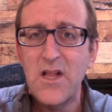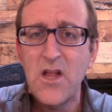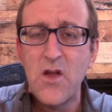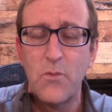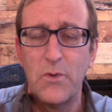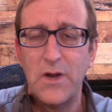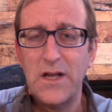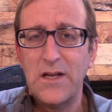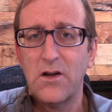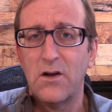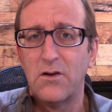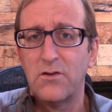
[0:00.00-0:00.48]

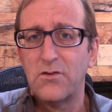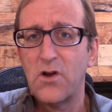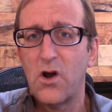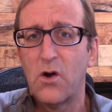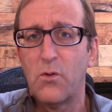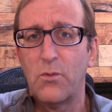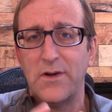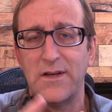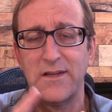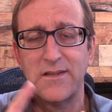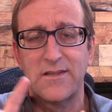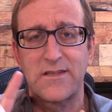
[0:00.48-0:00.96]
We don't know
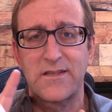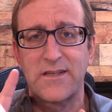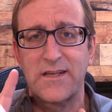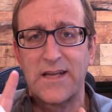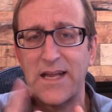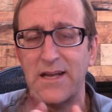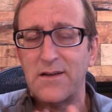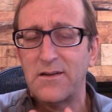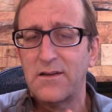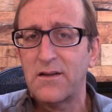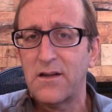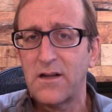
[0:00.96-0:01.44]
what his
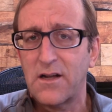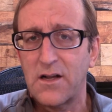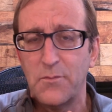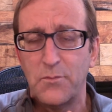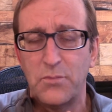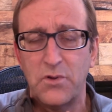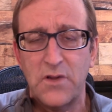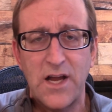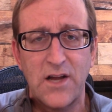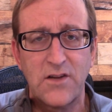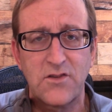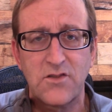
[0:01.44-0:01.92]
skin
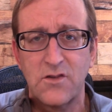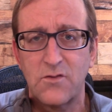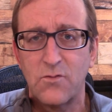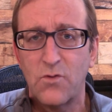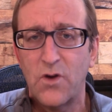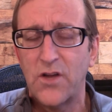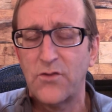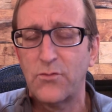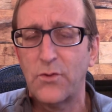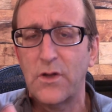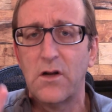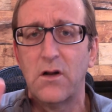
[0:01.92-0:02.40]
complexion
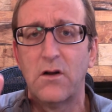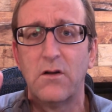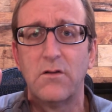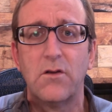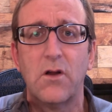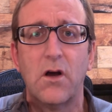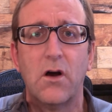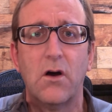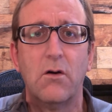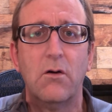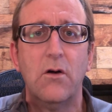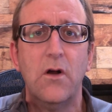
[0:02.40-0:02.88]
was. We don't
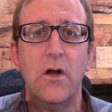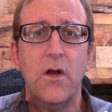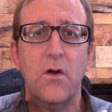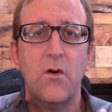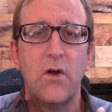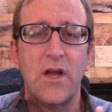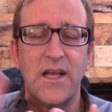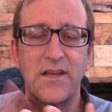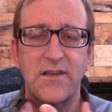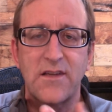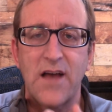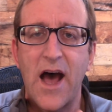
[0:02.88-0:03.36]
know
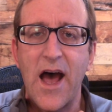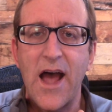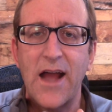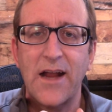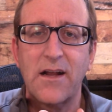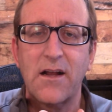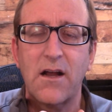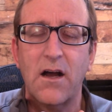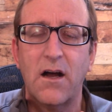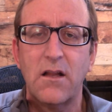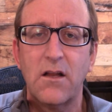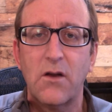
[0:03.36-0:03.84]
his eye
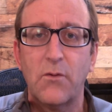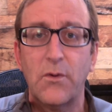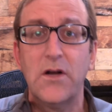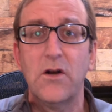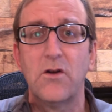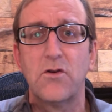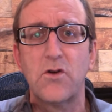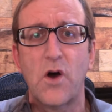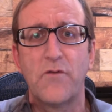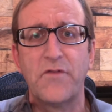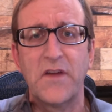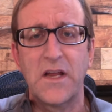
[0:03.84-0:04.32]
color. We
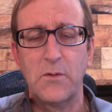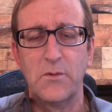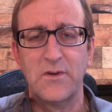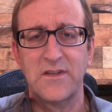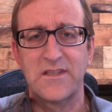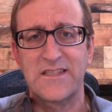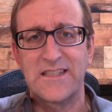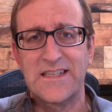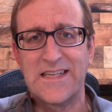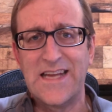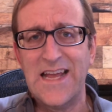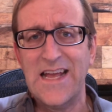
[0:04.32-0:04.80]
don't know if he
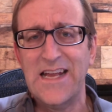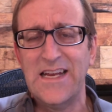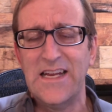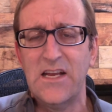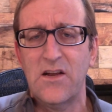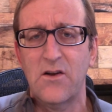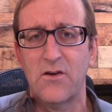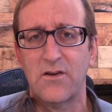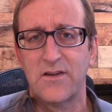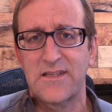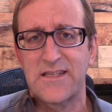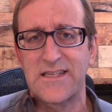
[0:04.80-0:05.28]
was skinny
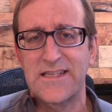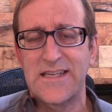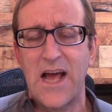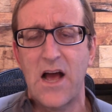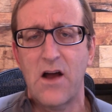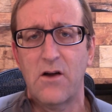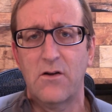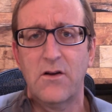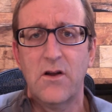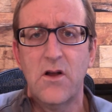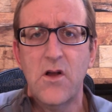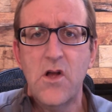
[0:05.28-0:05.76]
or
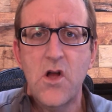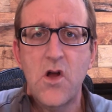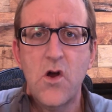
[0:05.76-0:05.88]
stout.